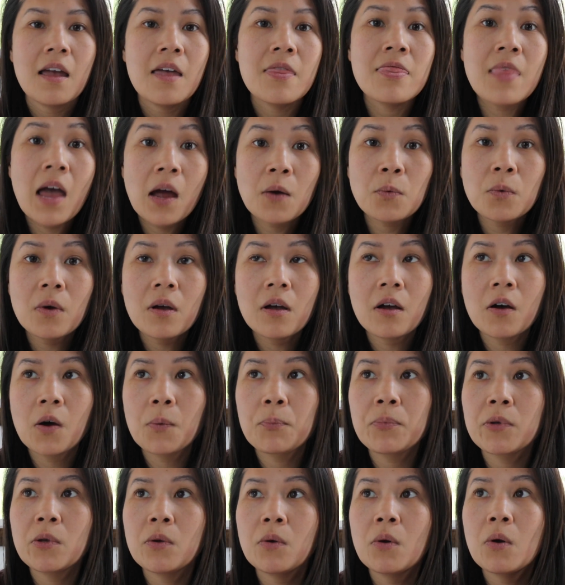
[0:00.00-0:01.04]
That will
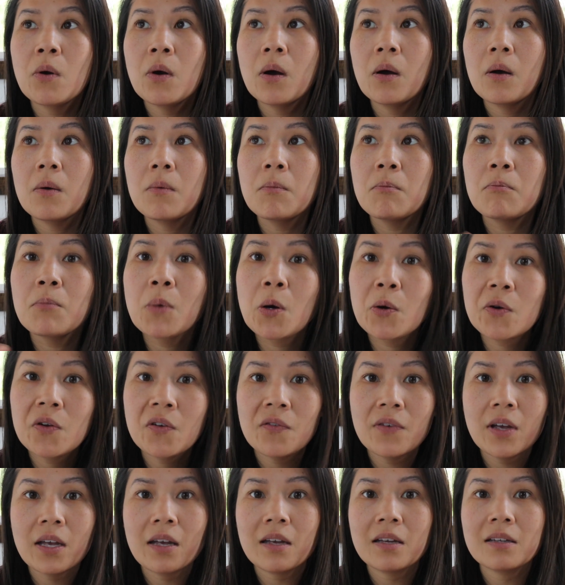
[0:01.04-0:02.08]
help you
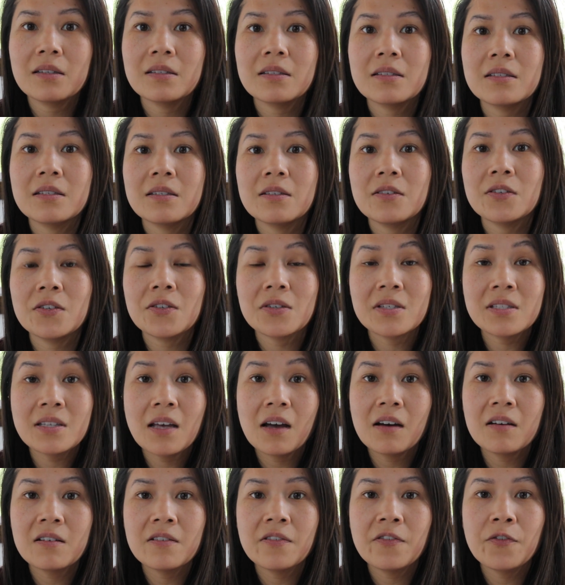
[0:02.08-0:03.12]
motivate
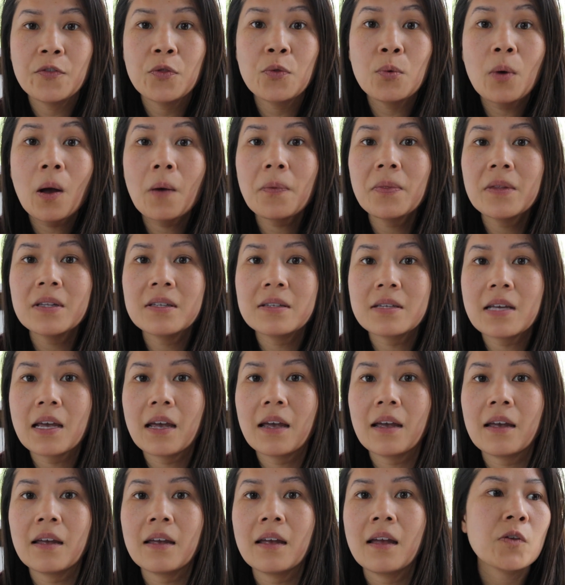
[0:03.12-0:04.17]
yourself throughout the
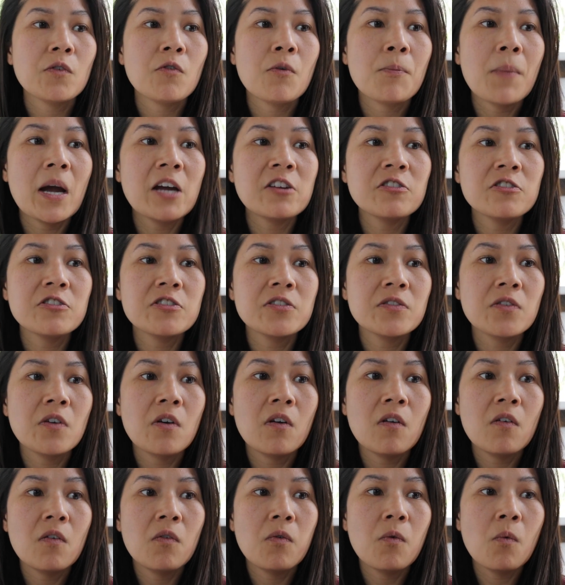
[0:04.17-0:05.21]
day, remind you
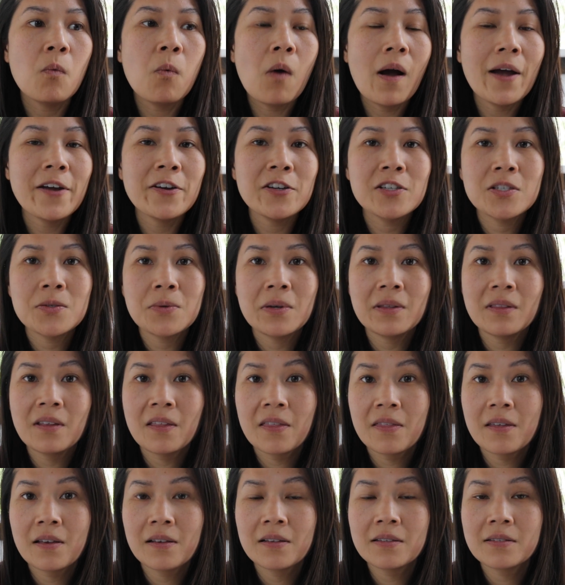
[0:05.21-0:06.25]
of why you're doing the
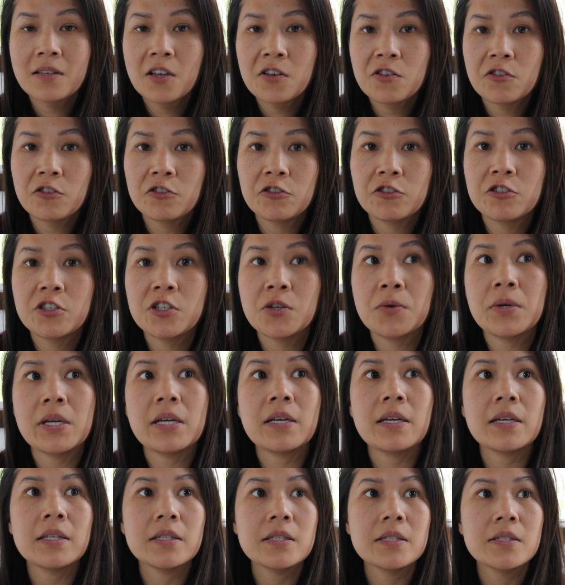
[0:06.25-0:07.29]
things that you're
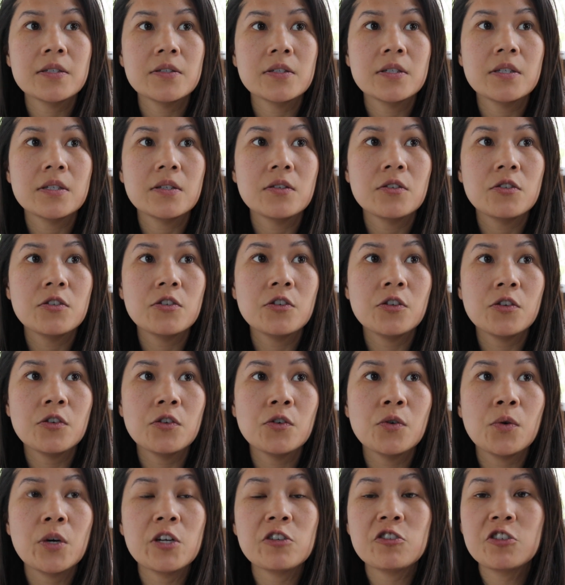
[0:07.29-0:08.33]
doing. It's
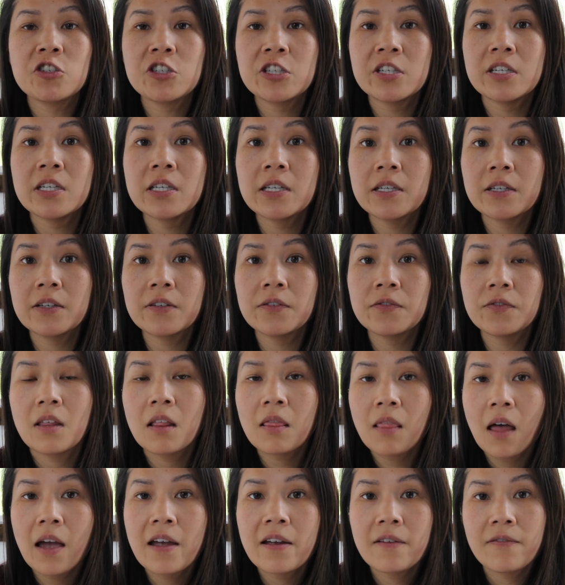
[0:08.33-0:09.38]
to achieve the
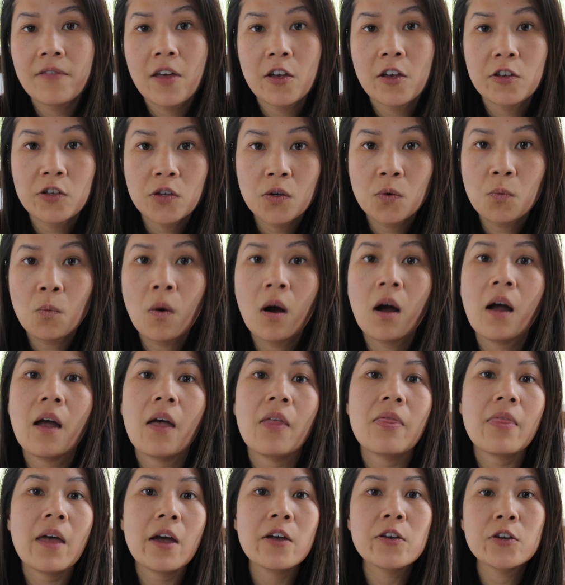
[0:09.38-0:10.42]
life that you
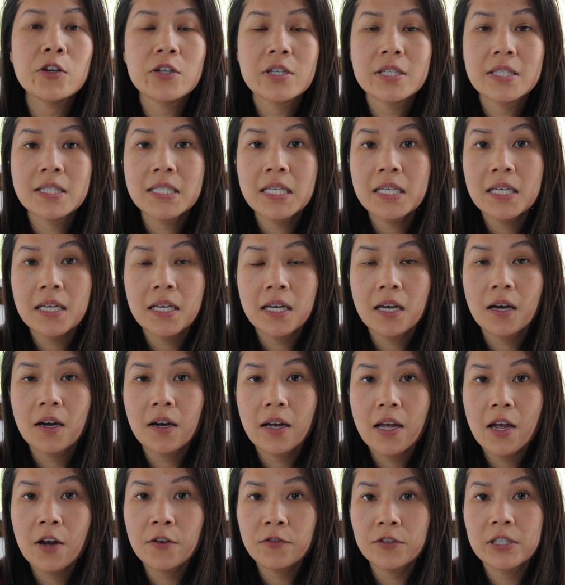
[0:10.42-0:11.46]
want, that you're seeing
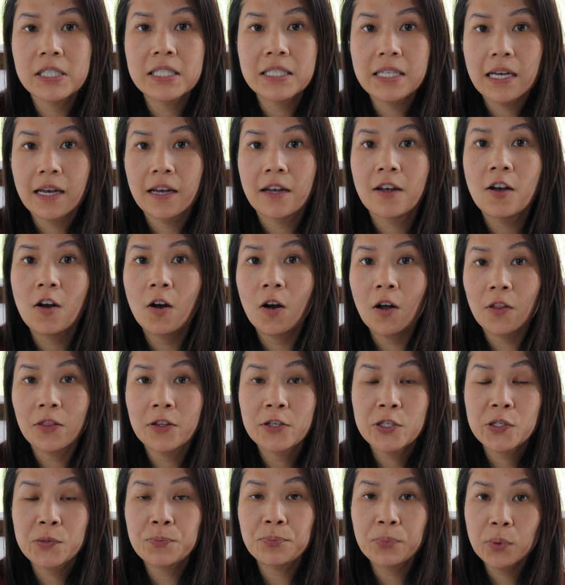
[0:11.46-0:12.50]
every day on
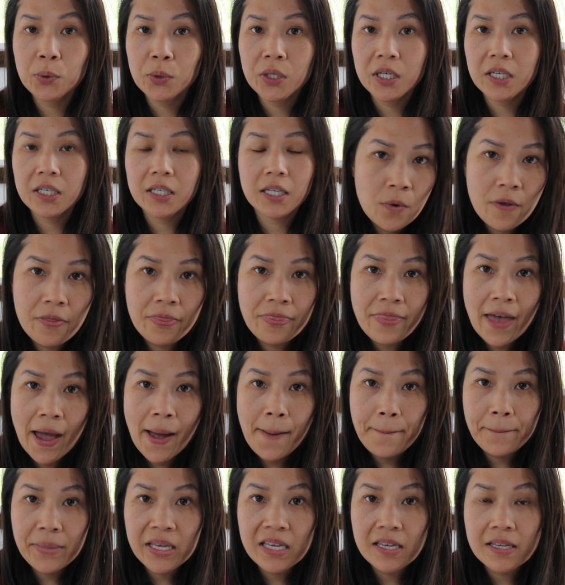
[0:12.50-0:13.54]
this board. With
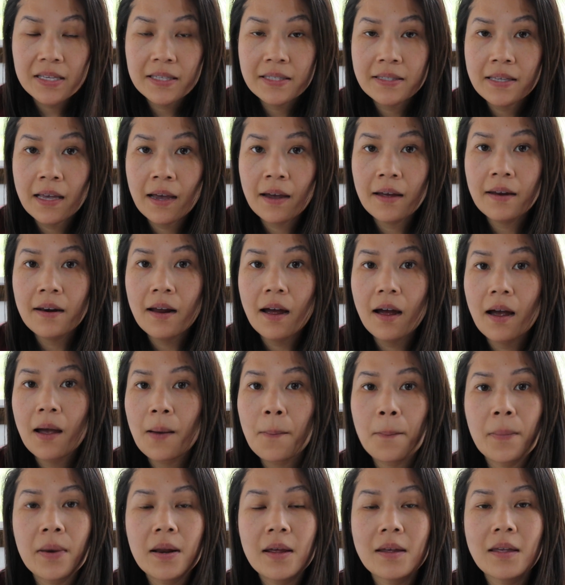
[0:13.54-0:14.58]
that being said,
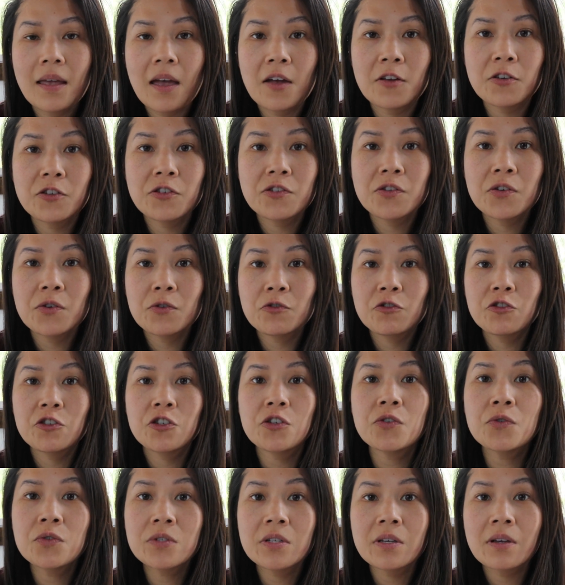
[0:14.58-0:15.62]
I'm going to get to
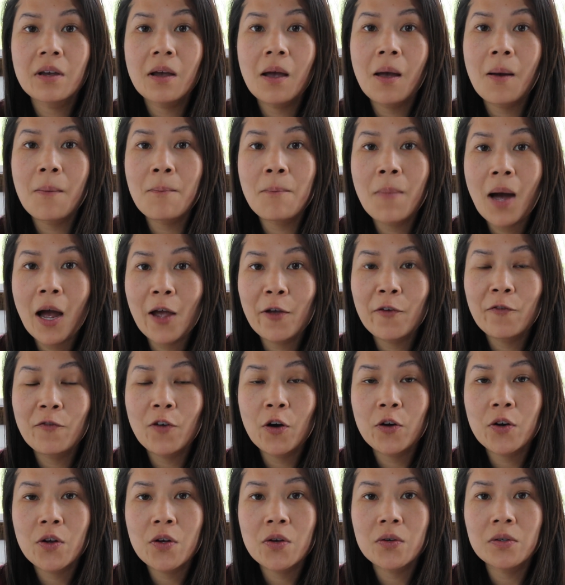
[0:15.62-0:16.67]
choosing my
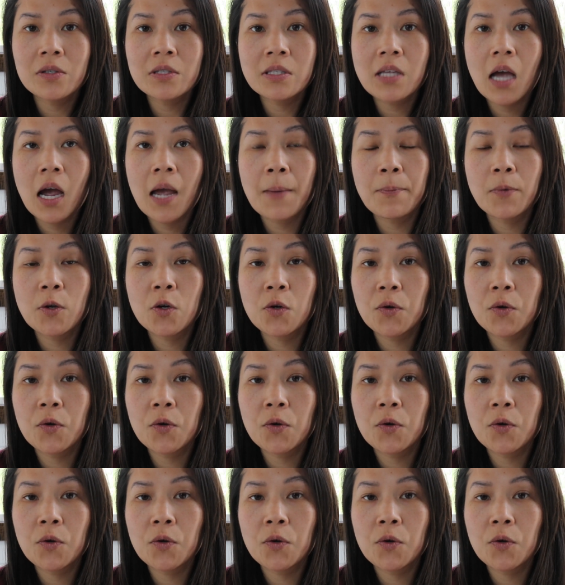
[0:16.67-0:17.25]
photos. I'm